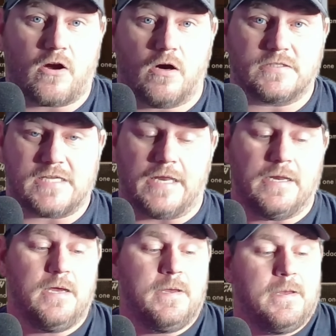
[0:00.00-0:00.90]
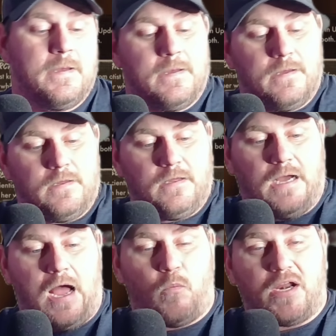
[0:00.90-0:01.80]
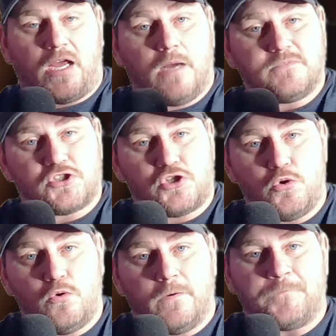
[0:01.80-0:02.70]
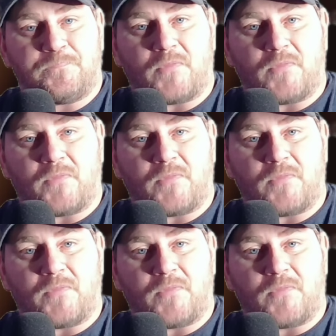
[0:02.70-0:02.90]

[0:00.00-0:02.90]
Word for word: content. Uh, when it comes to